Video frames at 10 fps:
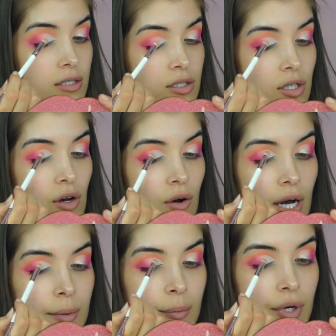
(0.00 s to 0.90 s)
So
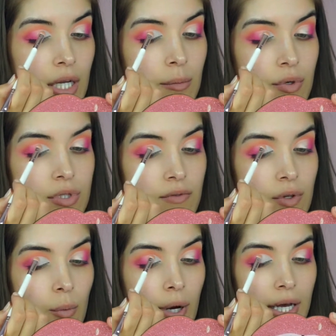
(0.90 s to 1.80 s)
I'm putting most of
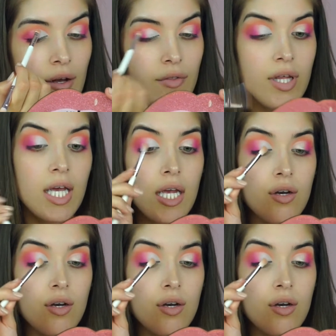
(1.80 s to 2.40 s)
the white on the